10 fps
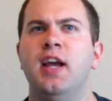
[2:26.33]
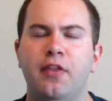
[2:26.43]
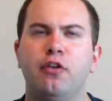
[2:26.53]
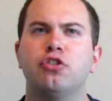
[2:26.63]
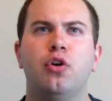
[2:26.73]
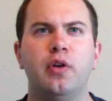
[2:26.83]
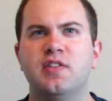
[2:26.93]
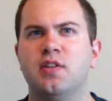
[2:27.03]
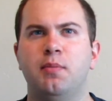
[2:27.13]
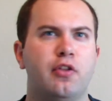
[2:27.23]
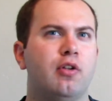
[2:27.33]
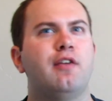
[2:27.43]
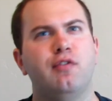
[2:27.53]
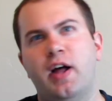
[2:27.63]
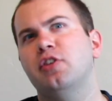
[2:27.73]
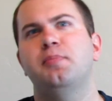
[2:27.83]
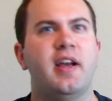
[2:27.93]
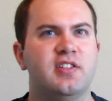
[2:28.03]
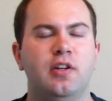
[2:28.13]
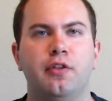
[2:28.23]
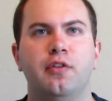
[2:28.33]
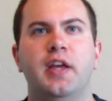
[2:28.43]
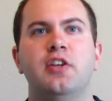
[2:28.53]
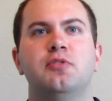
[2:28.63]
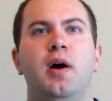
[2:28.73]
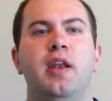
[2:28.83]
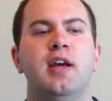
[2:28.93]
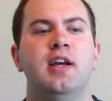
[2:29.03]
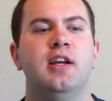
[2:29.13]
And they'll show it in some other, like, flashbacks and other things, but